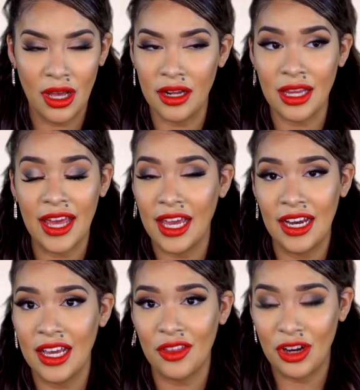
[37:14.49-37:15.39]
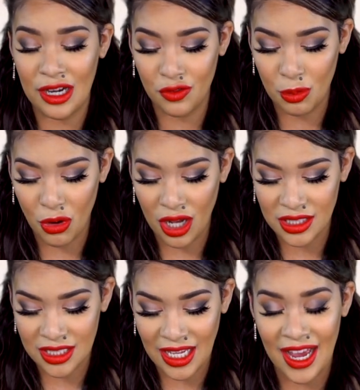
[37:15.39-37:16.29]
unlike any other interview
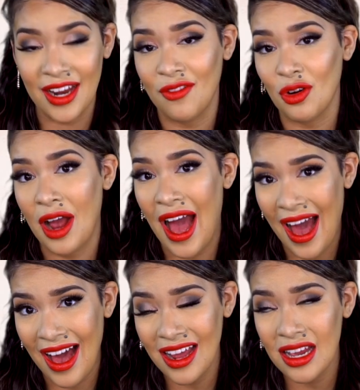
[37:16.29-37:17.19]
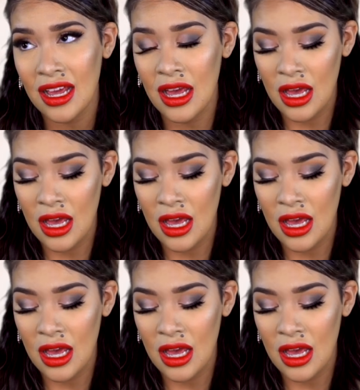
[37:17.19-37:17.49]
process I had ever had.